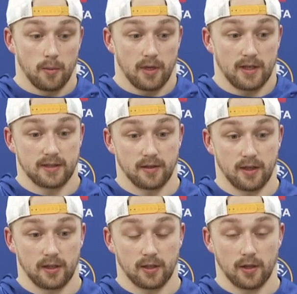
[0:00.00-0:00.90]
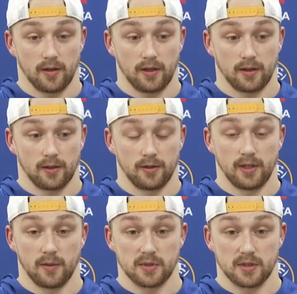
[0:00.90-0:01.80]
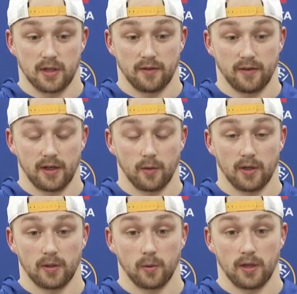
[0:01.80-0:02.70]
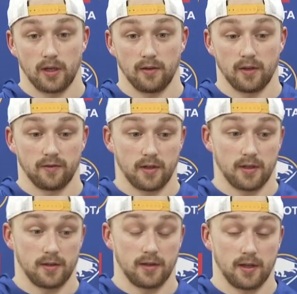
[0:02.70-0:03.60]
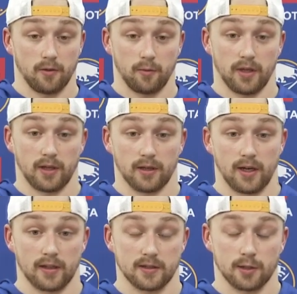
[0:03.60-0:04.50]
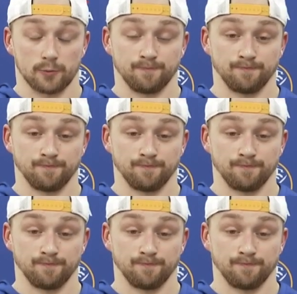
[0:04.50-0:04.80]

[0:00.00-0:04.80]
but that's the thing too. I think good teams find a way to win even if they don't play in great. So